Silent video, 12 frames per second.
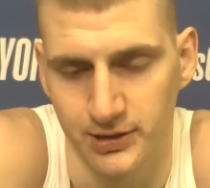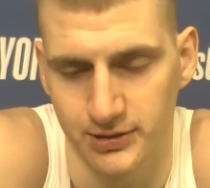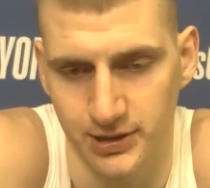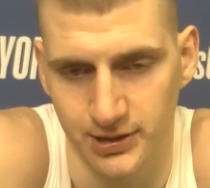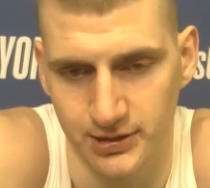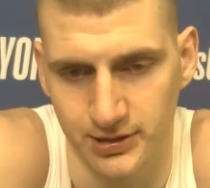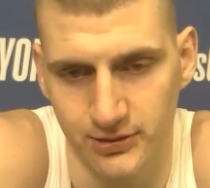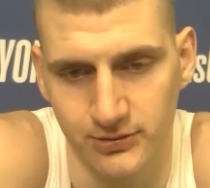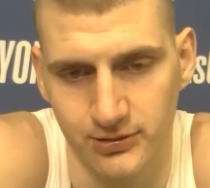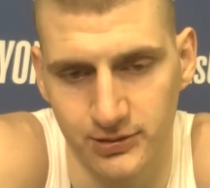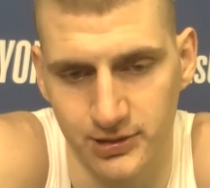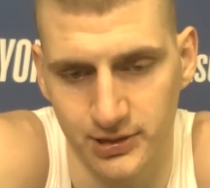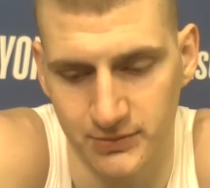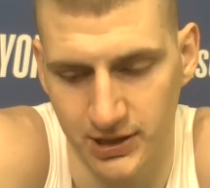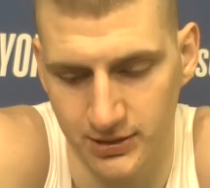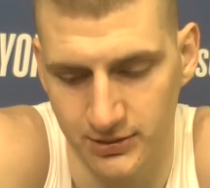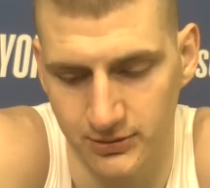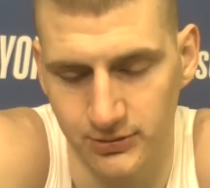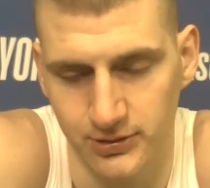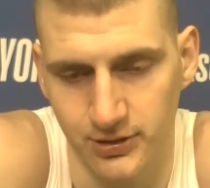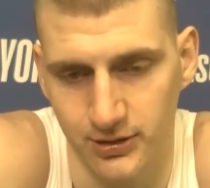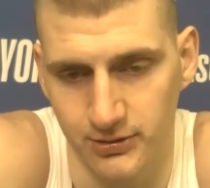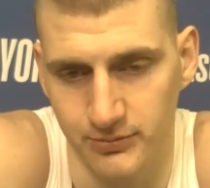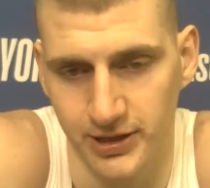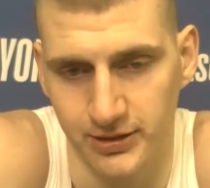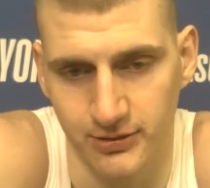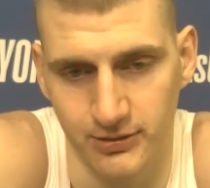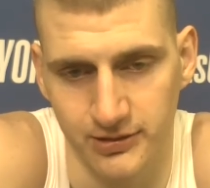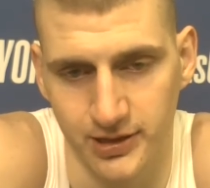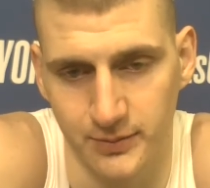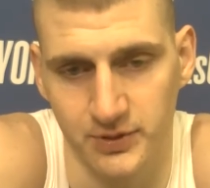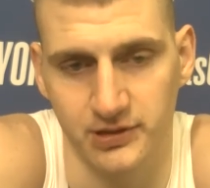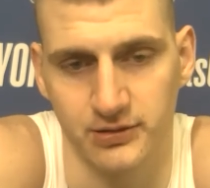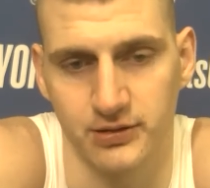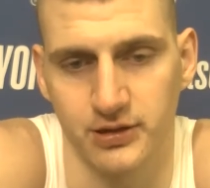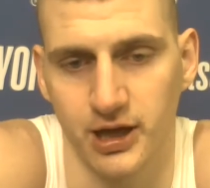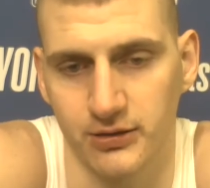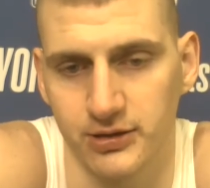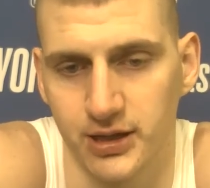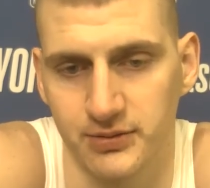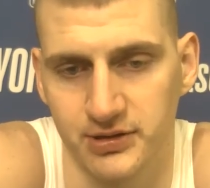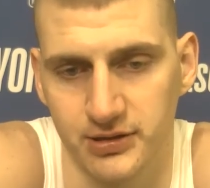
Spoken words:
They make it a good call or a bad call, someone is going to yell at them.